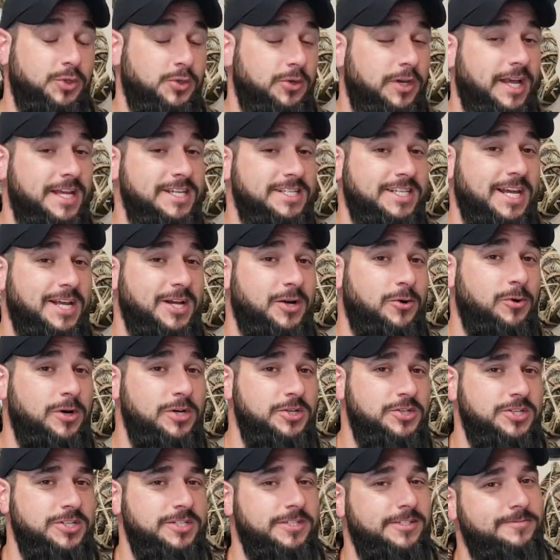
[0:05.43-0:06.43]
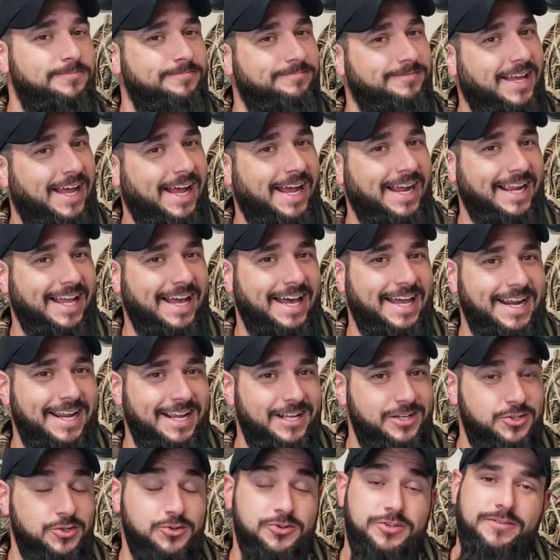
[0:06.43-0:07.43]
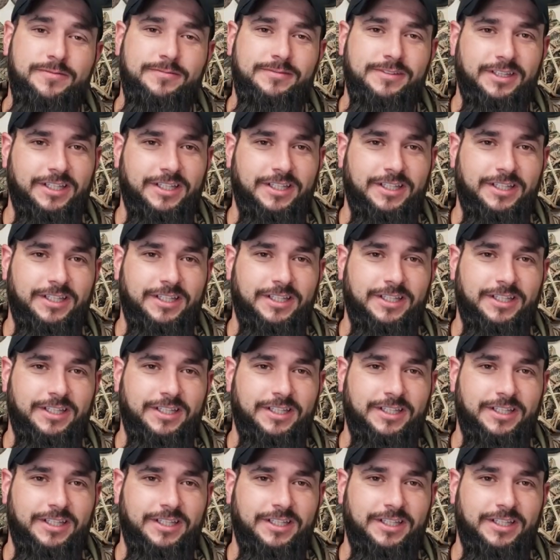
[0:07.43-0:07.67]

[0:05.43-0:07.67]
You guys got questions? I got answers.